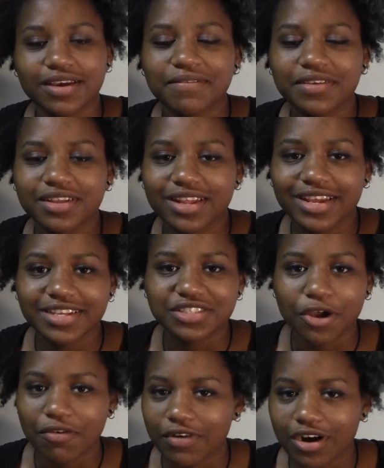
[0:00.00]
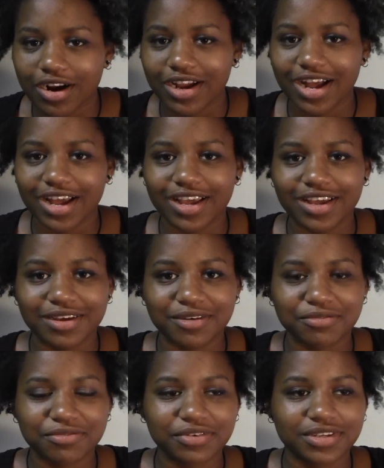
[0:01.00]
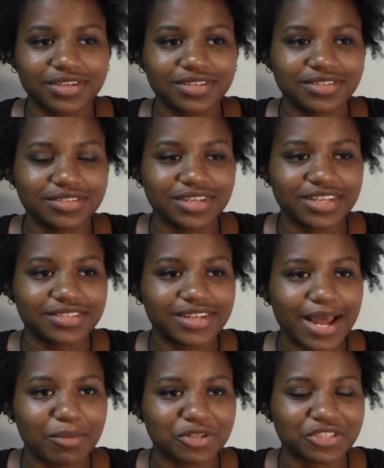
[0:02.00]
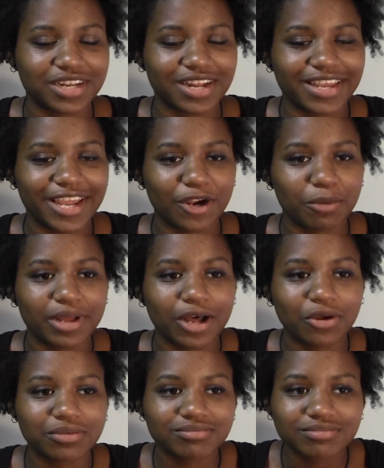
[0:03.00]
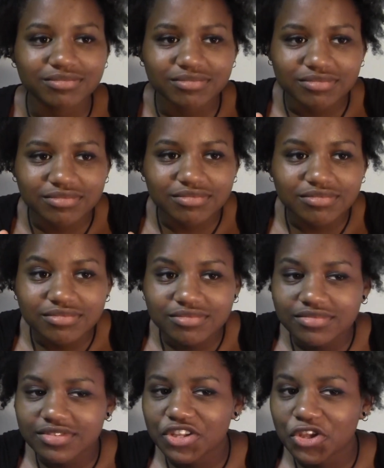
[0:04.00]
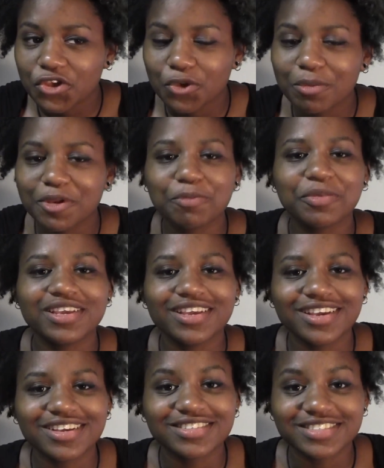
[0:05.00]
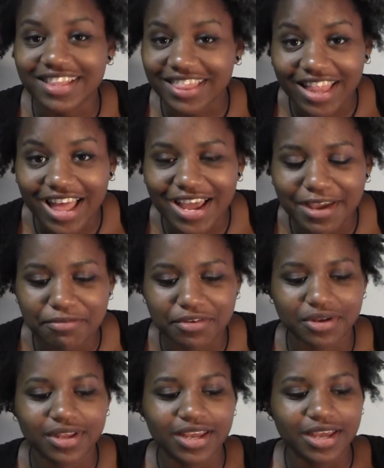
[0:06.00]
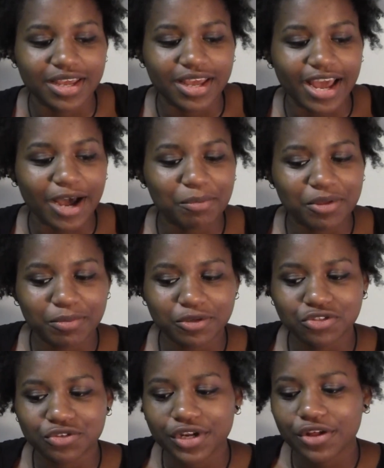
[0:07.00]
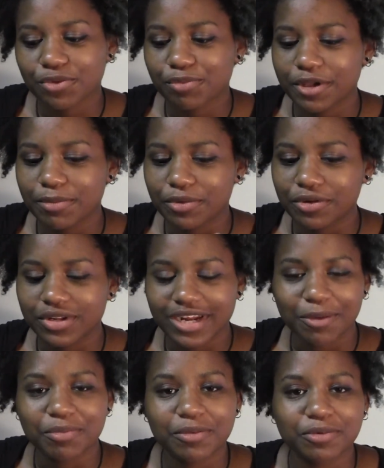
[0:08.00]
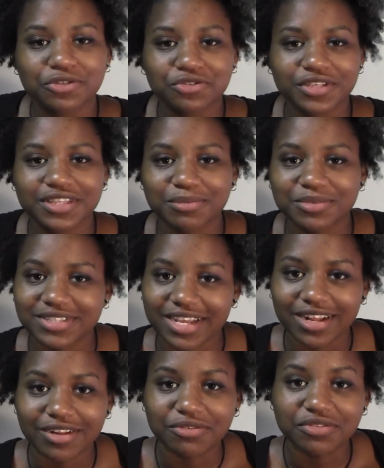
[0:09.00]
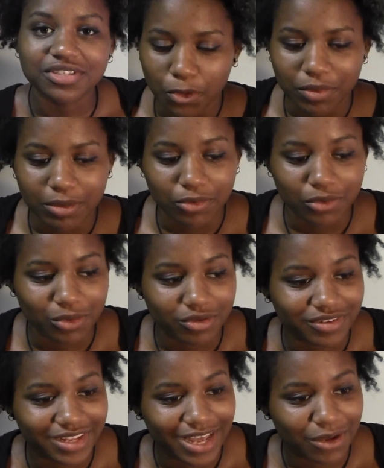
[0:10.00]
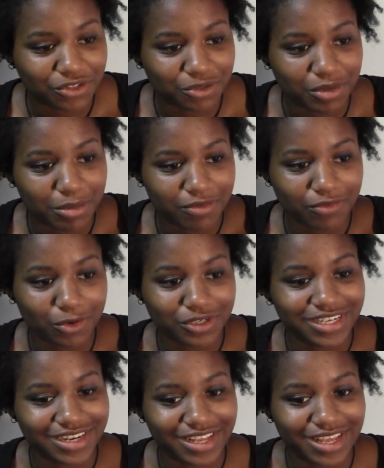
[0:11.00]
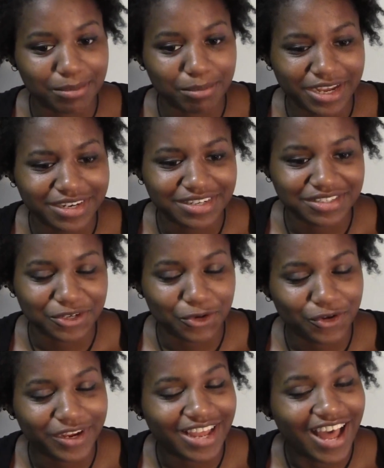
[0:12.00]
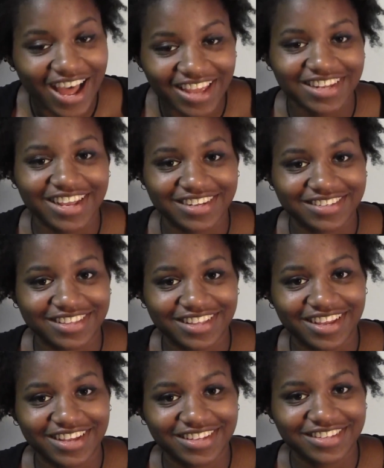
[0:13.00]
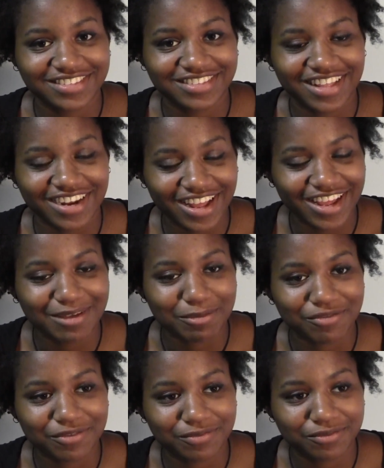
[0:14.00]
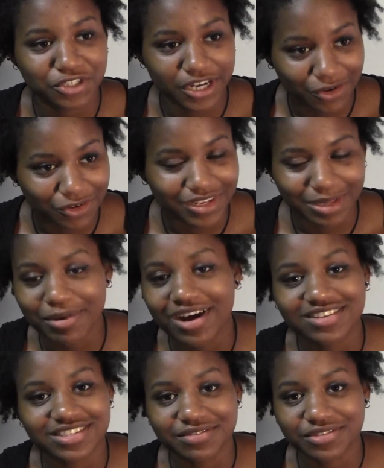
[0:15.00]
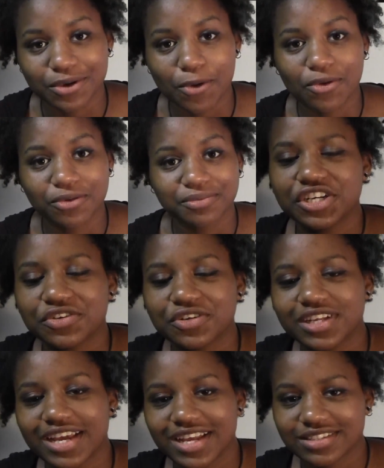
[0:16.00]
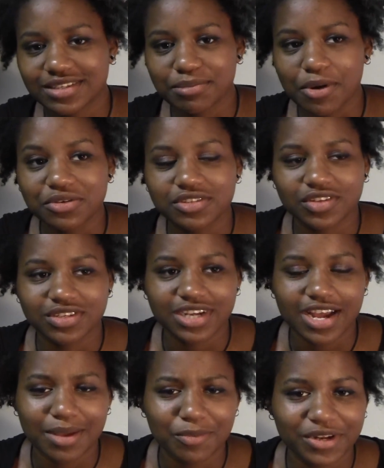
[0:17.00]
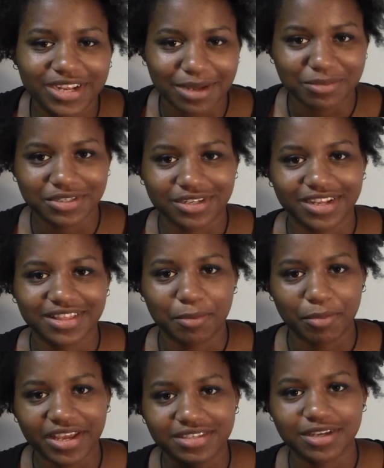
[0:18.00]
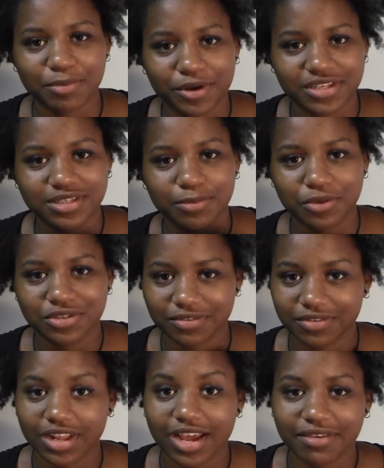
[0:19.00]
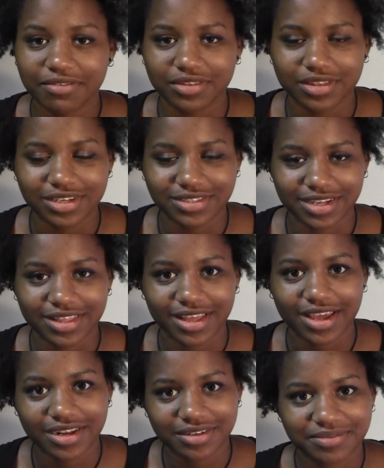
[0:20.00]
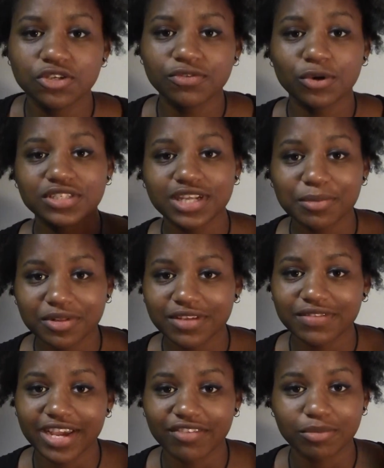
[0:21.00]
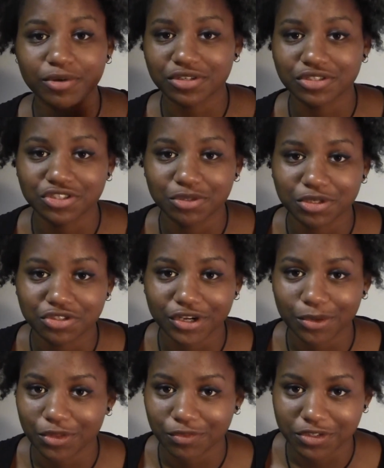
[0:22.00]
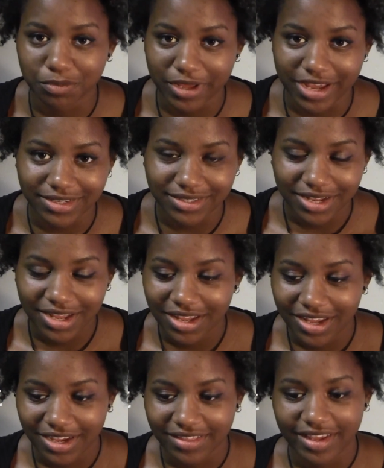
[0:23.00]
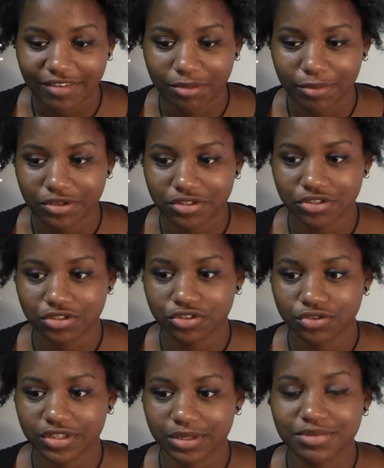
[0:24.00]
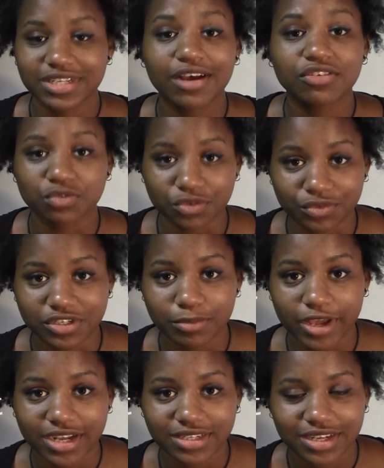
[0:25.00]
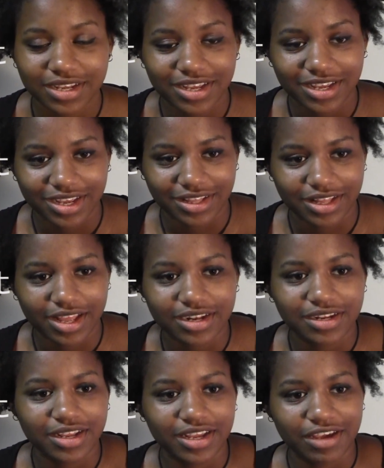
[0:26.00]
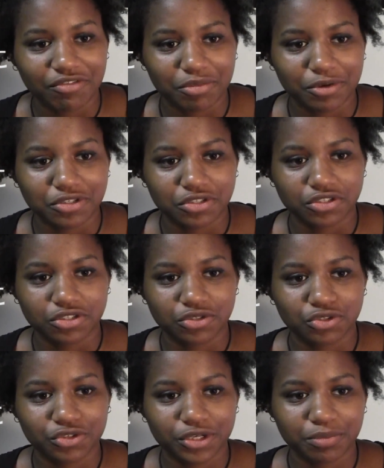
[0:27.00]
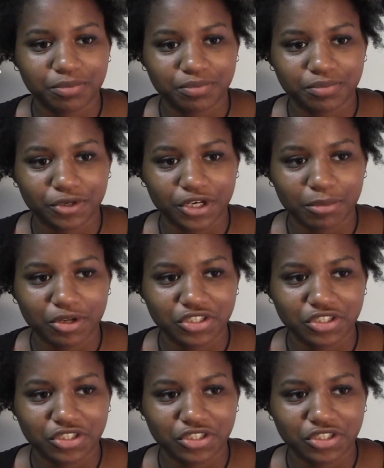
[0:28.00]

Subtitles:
So I feel like so far I have established that I care about human beings and life and how people treat other people and how people treat themselves. Though people who have encountered me before 10 a.m. might disagree, I'd like to think that I am a generally positive soul. Generally, as in most of the time when it comes to like the basic principles of life and things like that. So of course I believe that every person should be treated with respect, and that every person should treat themselves with respect, and that every person should treat pretty